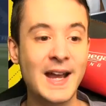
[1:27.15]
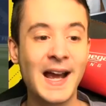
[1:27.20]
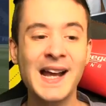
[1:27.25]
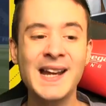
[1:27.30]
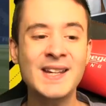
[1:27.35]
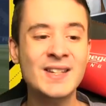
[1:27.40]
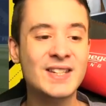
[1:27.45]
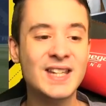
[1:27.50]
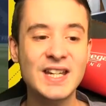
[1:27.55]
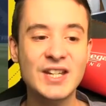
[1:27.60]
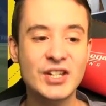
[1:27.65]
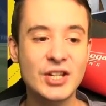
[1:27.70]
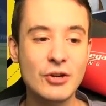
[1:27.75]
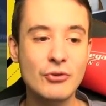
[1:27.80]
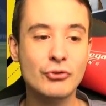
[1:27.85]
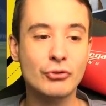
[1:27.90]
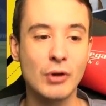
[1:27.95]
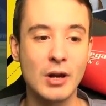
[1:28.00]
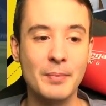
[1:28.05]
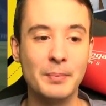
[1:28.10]

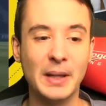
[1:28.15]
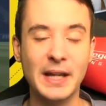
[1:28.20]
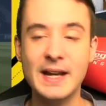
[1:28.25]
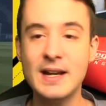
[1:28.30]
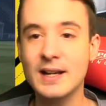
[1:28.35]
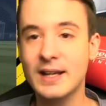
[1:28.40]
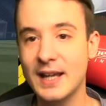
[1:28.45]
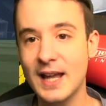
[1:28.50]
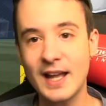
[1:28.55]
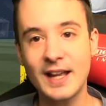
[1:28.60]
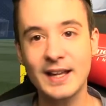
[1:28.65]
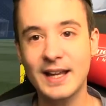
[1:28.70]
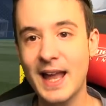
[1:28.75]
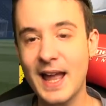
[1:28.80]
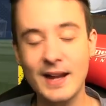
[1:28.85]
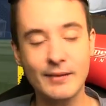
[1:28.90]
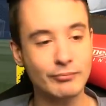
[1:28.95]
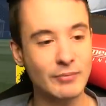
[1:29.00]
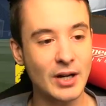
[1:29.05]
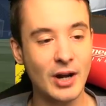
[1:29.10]
92 dribbling. Okay,
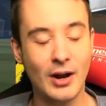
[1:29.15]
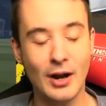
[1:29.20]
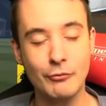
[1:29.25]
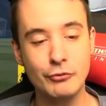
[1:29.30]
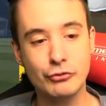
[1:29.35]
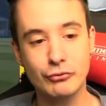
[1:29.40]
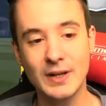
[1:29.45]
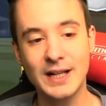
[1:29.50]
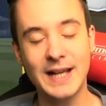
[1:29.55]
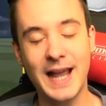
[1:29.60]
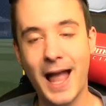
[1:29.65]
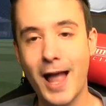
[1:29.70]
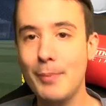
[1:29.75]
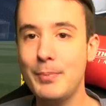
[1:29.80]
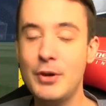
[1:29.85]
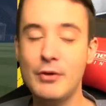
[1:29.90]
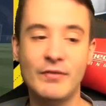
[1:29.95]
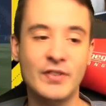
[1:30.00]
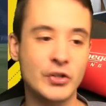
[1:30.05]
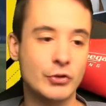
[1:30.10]
again, I was really
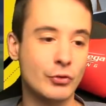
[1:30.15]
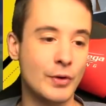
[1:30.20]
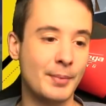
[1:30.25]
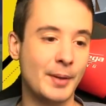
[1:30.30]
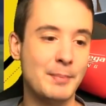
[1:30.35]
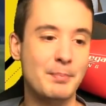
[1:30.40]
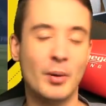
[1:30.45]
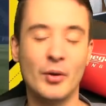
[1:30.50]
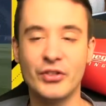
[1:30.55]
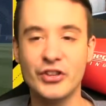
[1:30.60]
happy with his dribbling,